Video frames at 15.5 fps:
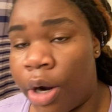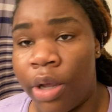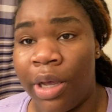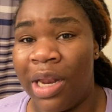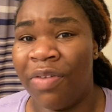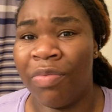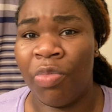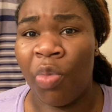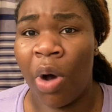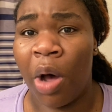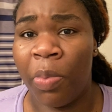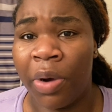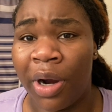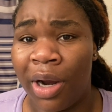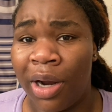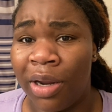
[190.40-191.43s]
you get it from
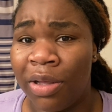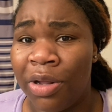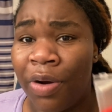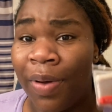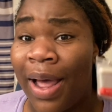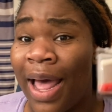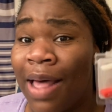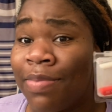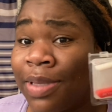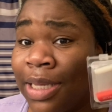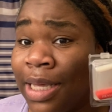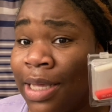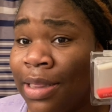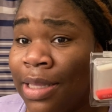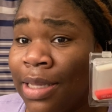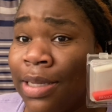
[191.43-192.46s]
Walmart. You don't have to
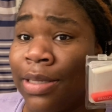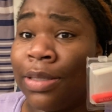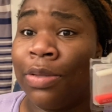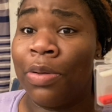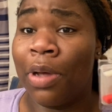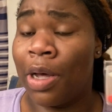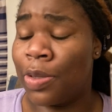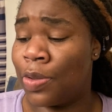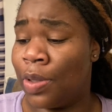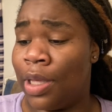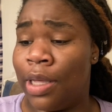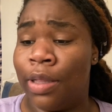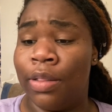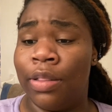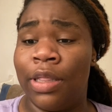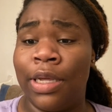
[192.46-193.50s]
get this. You can also
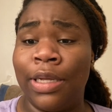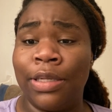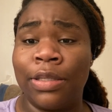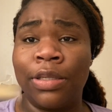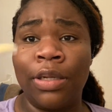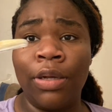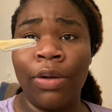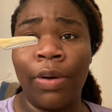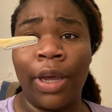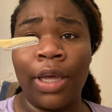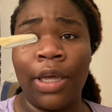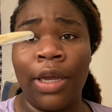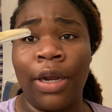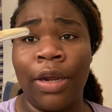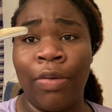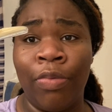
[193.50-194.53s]
get this right
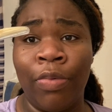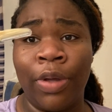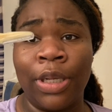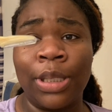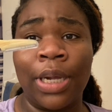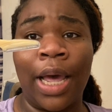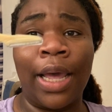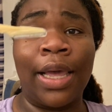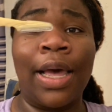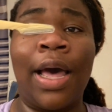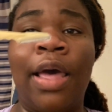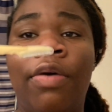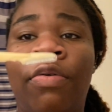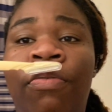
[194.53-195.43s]
here, which I got